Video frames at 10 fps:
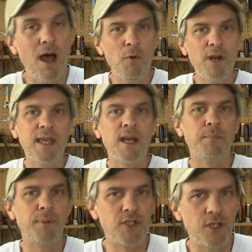I want to
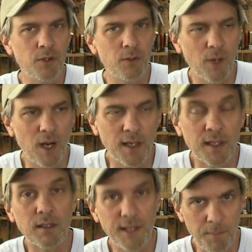get to
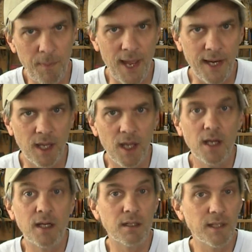ClickBank.
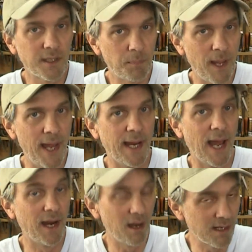ClickBank,
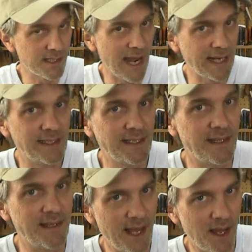I
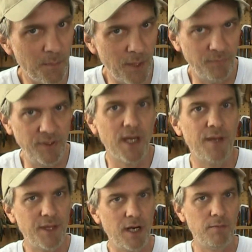contacted them
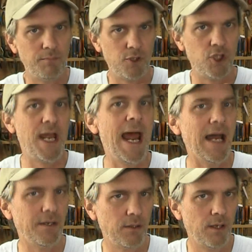via their
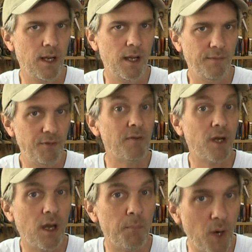chat, if you
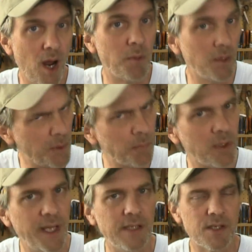have a problem,
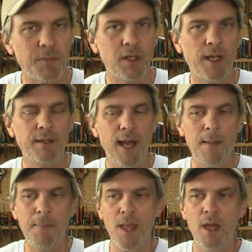complaint, something like that.